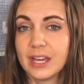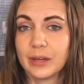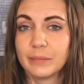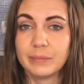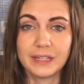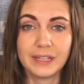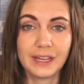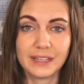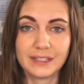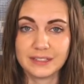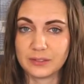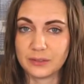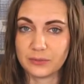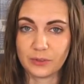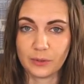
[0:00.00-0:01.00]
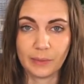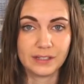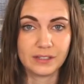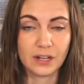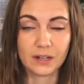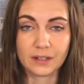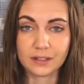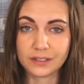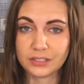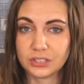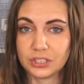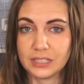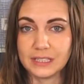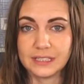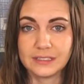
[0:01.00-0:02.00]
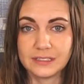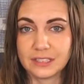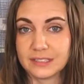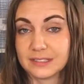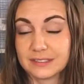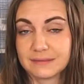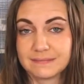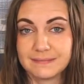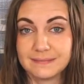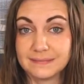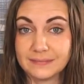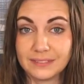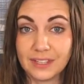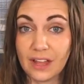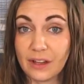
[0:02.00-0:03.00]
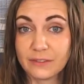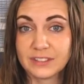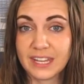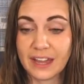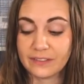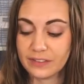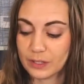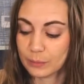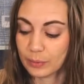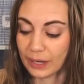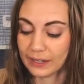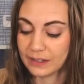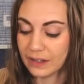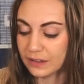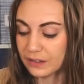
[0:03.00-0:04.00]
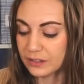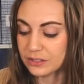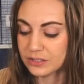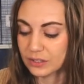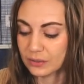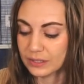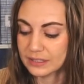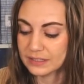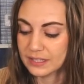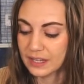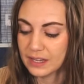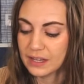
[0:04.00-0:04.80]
because for my daughter, she just loves having a bright color, so it's